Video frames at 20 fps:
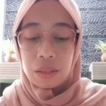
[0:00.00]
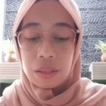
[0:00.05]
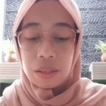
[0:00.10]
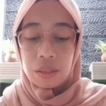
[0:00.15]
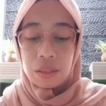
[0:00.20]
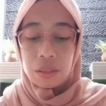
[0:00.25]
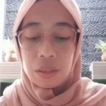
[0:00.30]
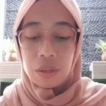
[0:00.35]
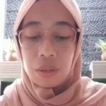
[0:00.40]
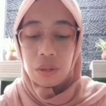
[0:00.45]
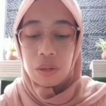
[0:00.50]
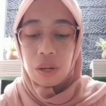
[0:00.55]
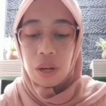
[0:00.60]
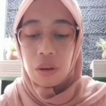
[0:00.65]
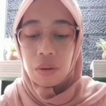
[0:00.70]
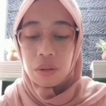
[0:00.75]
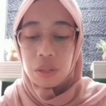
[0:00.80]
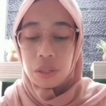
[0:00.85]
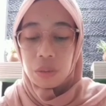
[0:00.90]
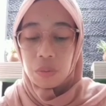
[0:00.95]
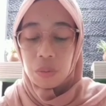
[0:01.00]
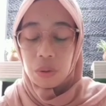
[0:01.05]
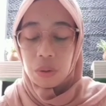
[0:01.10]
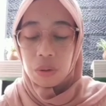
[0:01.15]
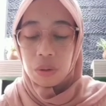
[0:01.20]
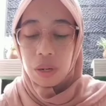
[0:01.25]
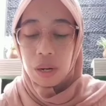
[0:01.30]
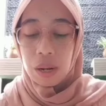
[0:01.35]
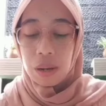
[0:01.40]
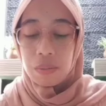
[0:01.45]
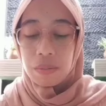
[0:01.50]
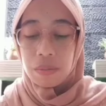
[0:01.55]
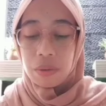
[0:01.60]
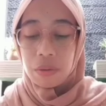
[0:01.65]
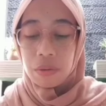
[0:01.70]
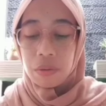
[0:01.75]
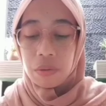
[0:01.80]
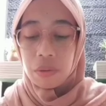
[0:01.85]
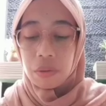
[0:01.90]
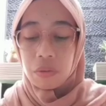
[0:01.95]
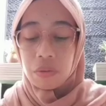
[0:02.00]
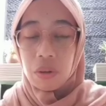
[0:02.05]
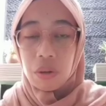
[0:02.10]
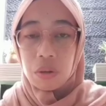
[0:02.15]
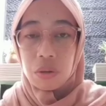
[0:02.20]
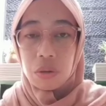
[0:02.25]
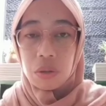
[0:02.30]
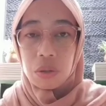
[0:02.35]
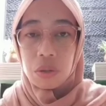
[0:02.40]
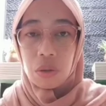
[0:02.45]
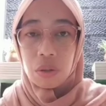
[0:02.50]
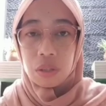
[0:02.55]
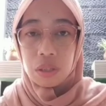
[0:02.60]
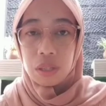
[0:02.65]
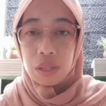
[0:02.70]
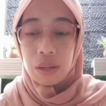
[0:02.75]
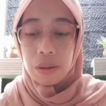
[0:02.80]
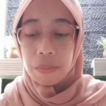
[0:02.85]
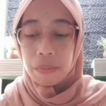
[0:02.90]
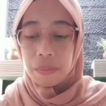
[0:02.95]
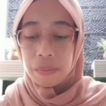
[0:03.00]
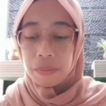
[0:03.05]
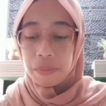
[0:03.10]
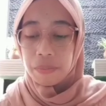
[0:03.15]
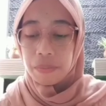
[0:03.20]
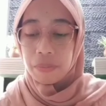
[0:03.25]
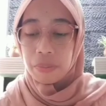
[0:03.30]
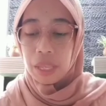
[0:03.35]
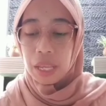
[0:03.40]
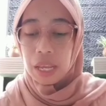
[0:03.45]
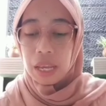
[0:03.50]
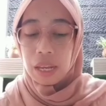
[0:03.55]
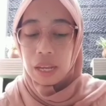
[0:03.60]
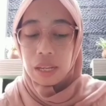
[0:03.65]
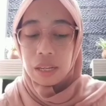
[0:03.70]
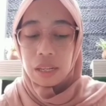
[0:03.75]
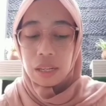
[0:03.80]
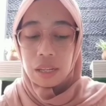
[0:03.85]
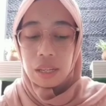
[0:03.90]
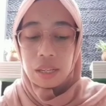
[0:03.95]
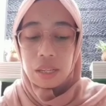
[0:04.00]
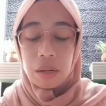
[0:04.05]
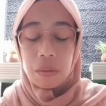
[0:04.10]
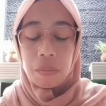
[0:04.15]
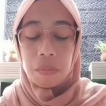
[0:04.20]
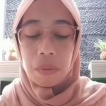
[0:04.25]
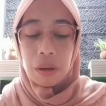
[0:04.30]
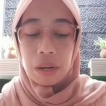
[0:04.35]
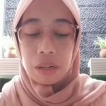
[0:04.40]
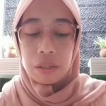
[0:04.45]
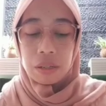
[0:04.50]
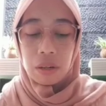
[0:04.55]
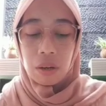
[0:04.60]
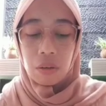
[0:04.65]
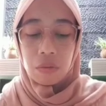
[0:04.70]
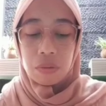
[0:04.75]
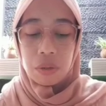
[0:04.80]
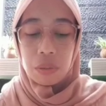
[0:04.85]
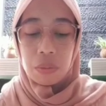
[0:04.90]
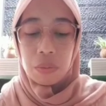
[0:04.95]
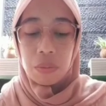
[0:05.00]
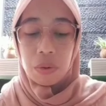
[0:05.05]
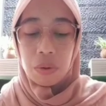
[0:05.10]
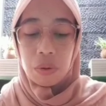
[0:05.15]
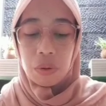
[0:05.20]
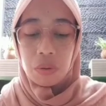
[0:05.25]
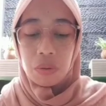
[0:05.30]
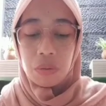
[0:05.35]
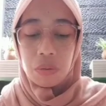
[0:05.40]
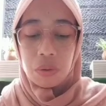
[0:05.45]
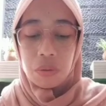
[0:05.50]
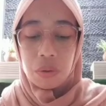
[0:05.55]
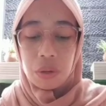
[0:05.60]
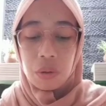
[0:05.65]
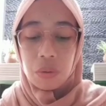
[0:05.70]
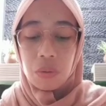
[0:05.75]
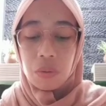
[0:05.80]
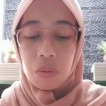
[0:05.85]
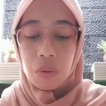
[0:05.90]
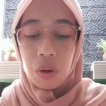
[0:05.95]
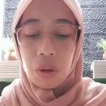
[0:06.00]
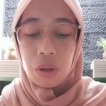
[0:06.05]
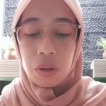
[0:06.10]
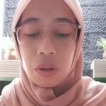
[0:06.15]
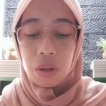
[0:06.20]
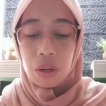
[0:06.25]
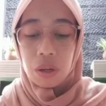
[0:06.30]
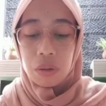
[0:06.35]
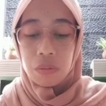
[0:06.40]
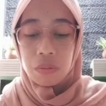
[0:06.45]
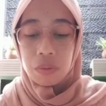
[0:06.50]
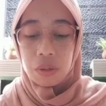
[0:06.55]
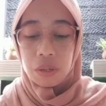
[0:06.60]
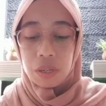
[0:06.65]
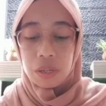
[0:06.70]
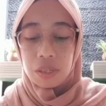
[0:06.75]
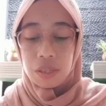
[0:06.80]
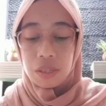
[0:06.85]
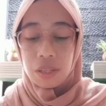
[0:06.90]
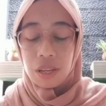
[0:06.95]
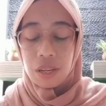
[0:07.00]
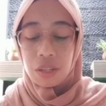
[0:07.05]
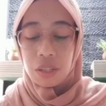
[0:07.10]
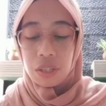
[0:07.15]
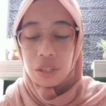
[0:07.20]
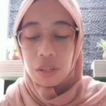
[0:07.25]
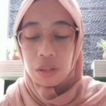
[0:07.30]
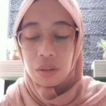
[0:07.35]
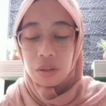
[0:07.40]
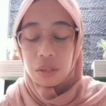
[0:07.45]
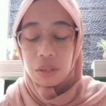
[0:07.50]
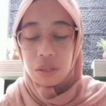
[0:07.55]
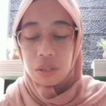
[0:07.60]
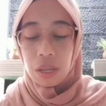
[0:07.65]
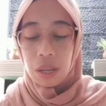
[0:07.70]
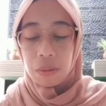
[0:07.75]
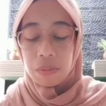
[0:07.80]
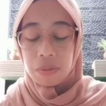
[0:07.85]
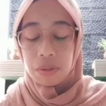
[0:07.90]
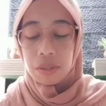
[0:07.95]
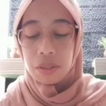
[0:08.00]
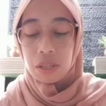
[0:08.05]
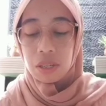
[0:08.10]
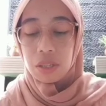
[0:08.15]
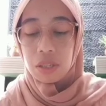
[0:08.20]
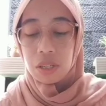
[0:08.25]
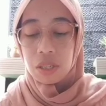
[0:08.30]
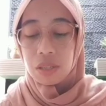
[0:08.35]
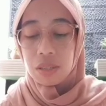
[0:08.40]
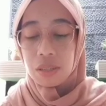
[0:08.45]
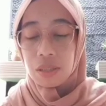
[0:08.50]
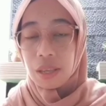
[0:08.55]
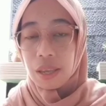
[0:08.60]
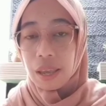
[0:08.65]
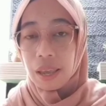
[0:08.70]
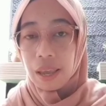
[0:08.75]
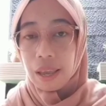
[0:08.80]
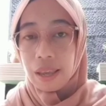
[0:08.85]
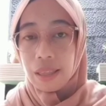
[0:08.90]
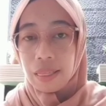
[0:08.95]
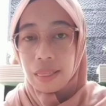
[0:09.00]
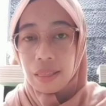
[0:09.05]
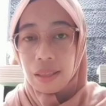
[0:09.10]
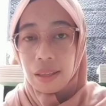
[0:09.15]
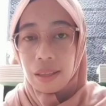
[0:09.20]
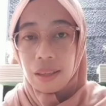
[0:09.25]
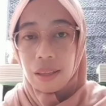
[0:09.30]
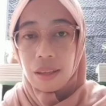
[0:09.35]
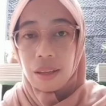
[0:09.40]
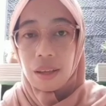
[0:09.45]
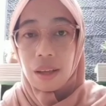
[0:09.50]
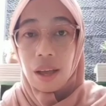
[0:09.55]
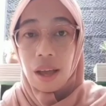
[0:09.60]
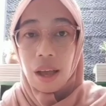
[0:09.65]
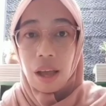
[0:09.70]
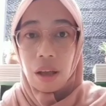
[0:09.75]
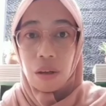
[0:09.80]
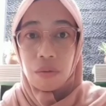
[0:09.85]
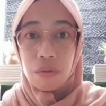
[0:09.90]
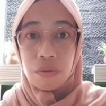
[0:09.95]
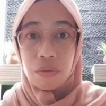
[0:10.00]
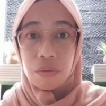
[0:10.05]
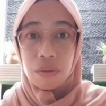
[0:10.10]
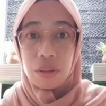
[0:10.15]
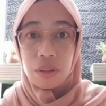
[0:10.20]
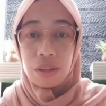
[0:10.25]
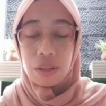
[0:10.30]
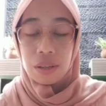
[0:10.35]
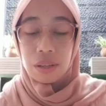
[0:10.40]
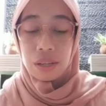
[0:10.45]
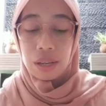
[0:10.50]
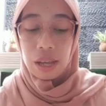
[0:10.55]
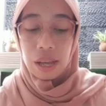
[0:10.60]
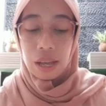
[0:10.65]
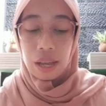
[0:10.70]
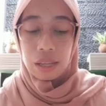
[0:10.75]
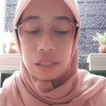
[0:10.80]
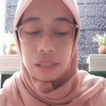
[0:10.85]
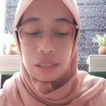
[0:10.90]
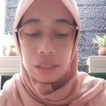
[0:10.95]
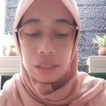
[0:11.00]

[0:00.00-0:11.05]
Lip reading: Throughout this program, we will focus on them. In the later part of the book, we will work on pronunciation concepts such as cat, calf, cat,